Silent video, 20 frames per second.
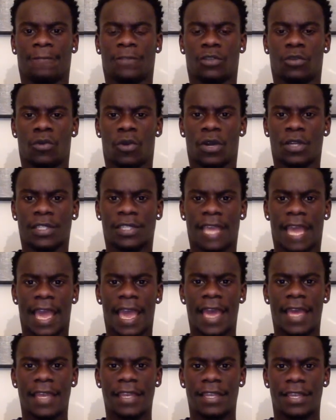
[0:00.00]
towards the
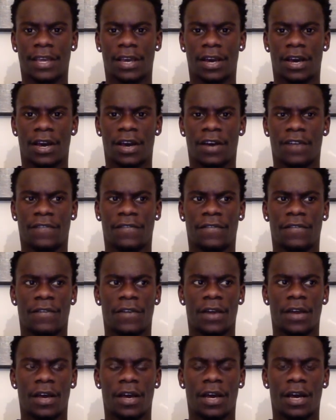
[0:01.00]
end of
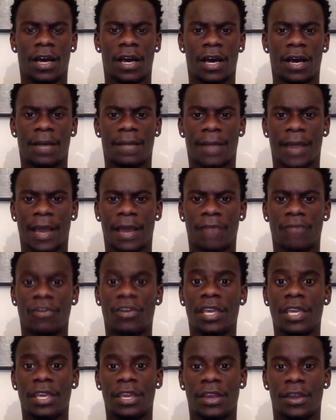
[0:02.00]
my
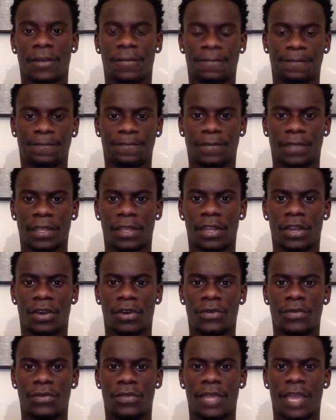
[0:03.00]
rookie year. You
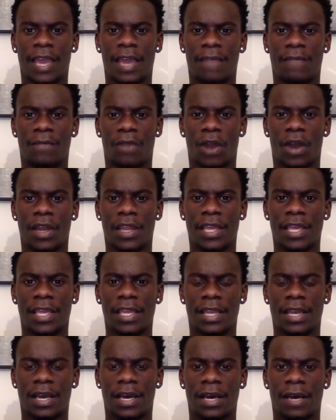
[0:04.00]
know, they had brought
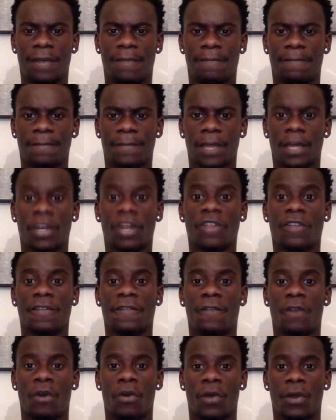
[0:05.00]
in another
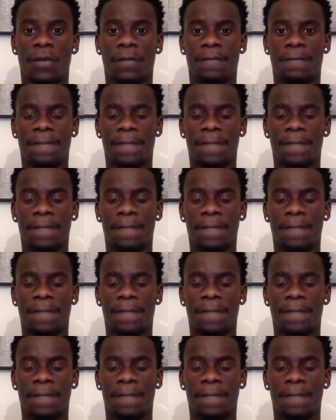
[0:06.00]
forward,